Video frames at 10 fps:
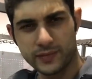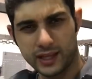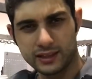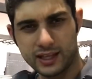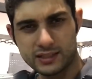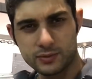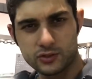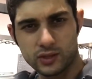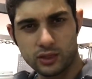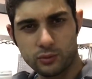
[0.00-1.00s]
and that's
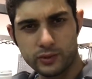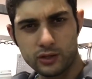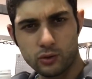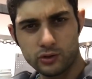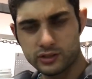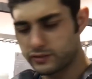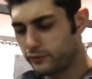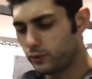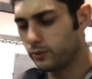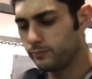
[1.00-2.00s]
between 3/4
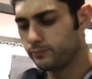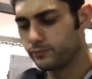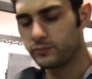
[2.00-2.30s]
full,